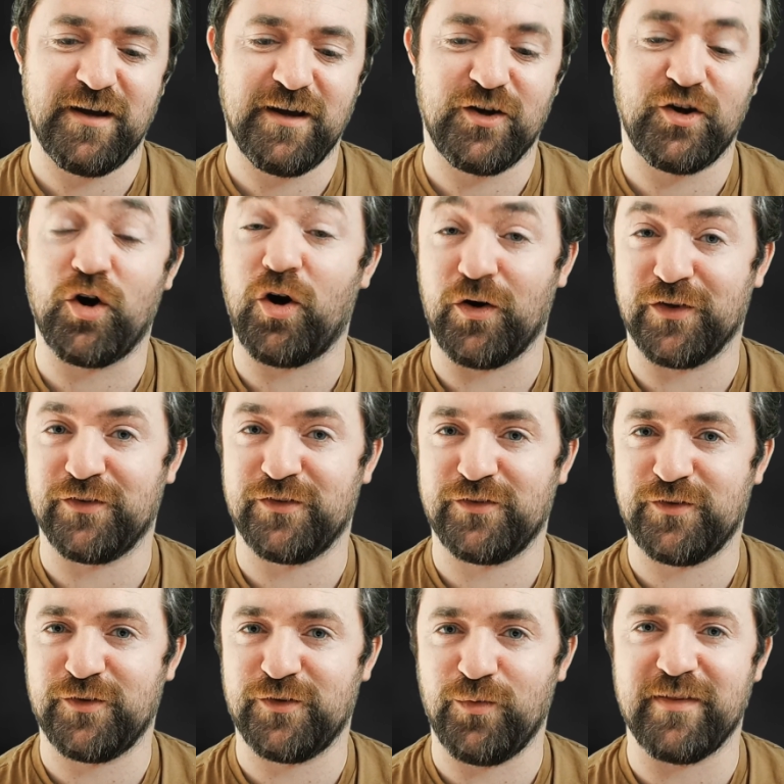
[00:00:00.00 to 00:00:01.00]

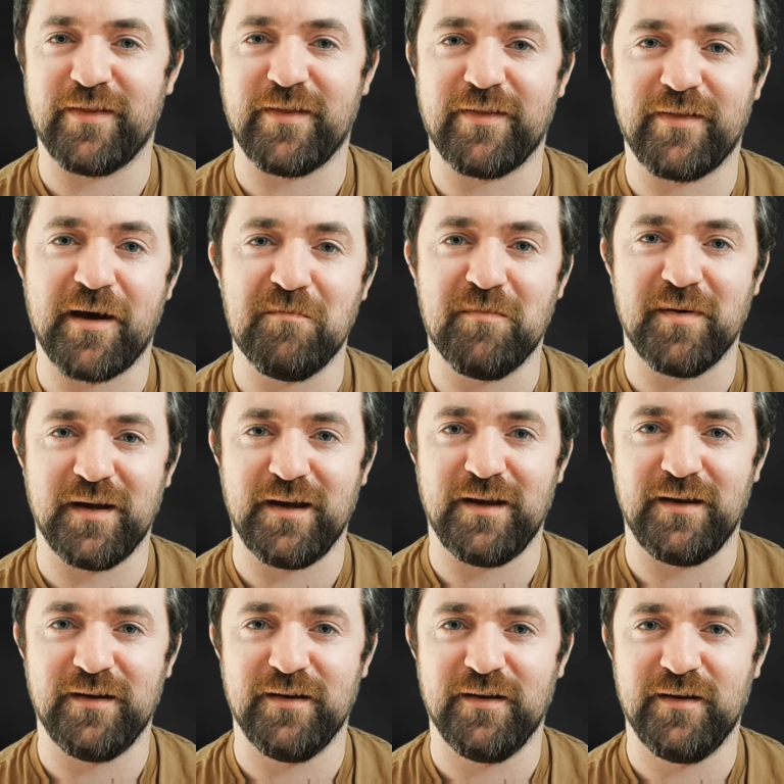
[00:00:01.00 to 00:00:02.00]
cost, whether that
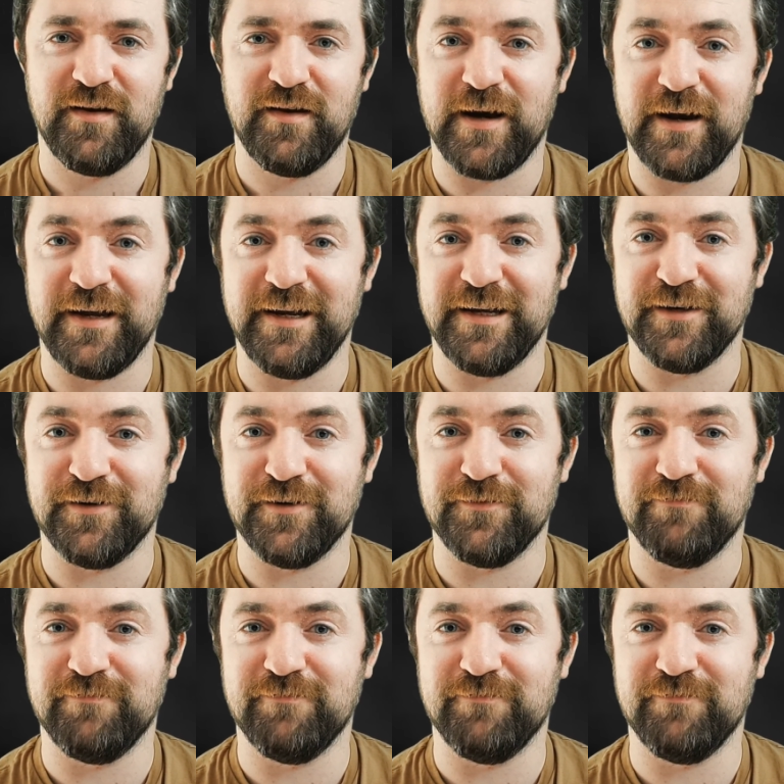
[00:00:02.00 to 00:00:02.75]
be in